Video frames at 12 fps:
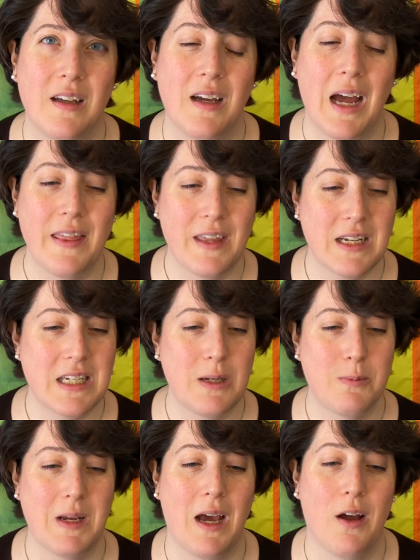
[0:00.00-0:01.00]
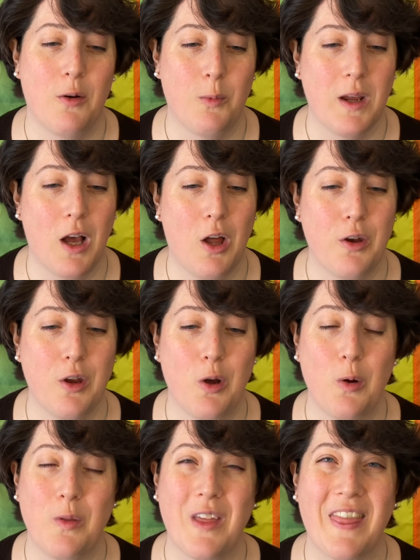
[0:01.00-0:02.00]
I think deep down, we all
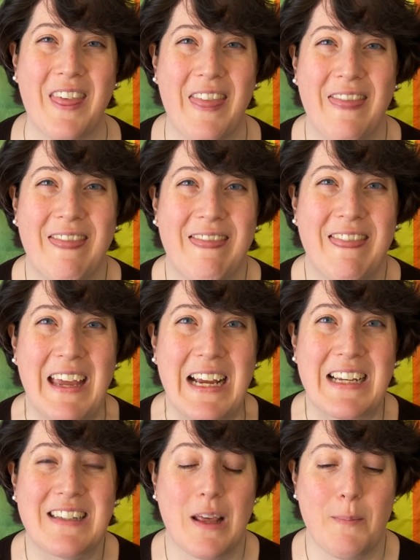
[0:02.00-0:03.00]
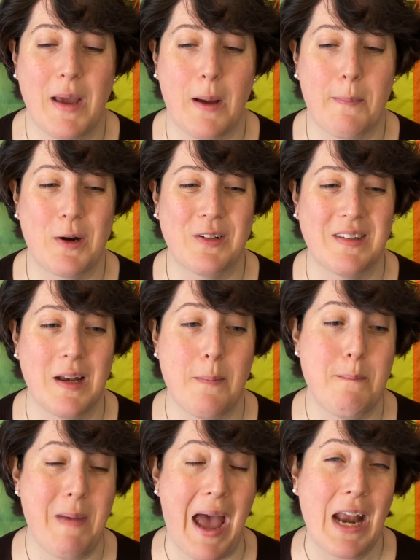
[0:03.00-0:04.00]
know that the things that make a
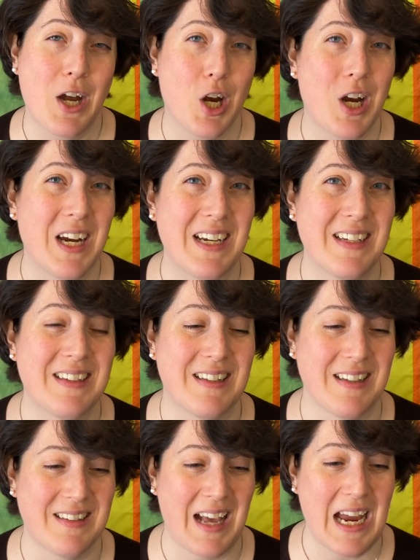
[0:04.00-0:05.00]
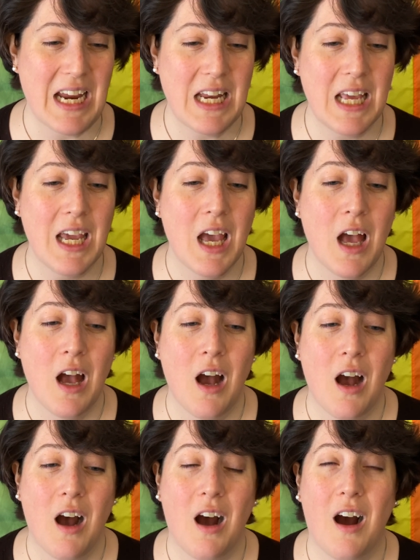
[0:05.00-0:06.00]
person matter in society
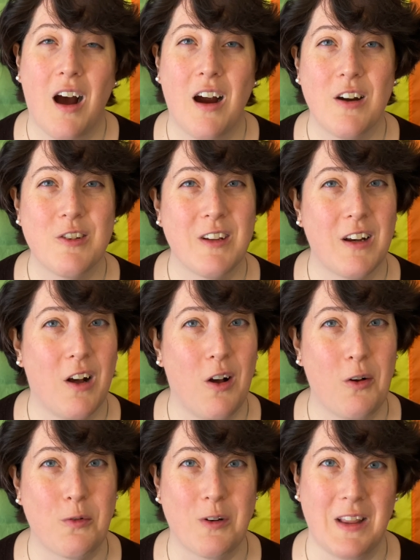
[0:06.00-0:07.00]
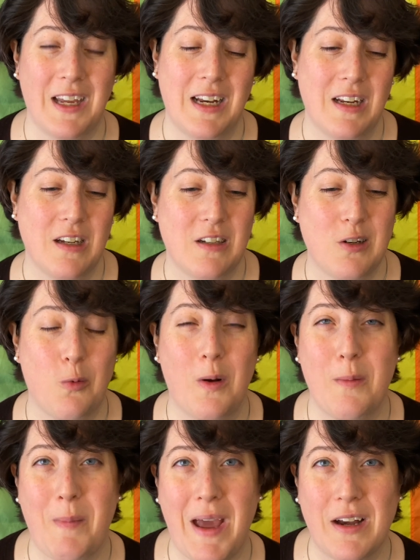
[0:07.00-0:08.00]
aren't at all related to
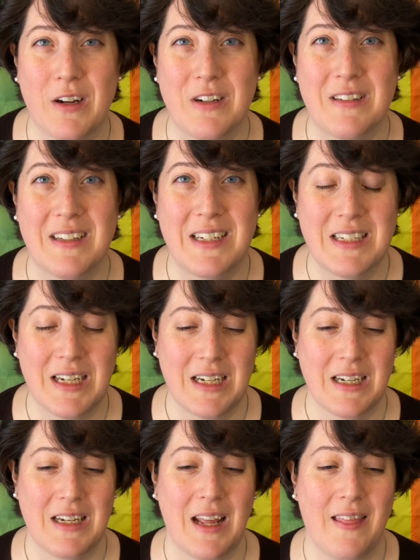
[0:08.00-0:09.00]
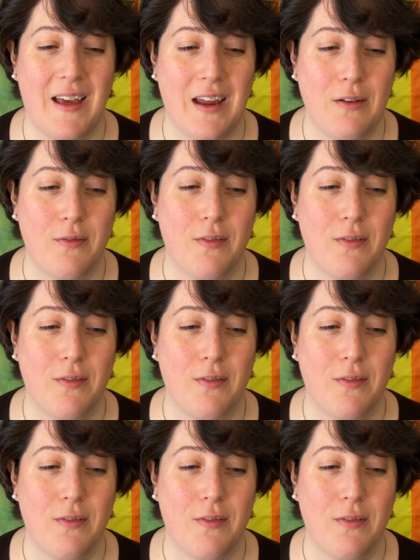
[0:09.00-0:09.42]
what matters in day-to-day life.